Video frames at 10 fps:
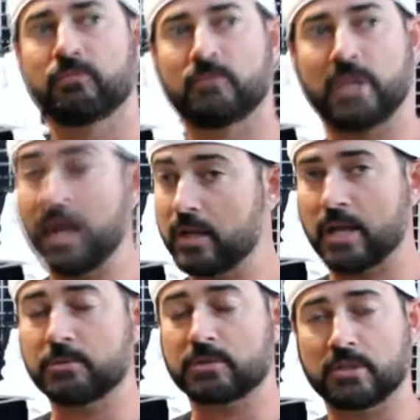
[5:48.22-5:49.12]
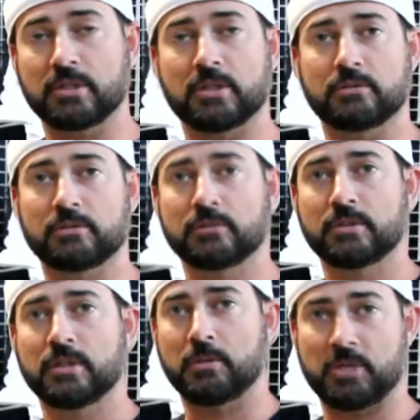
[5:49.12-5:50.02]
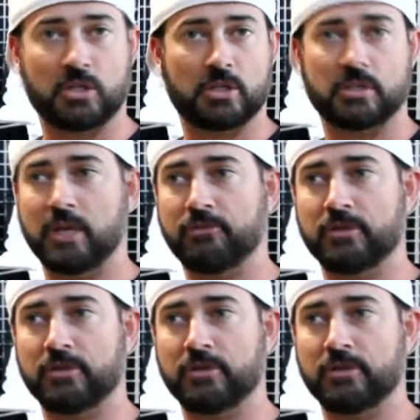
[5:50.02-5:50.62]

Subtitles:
Yeah, absolutely. I mean, you can definitely.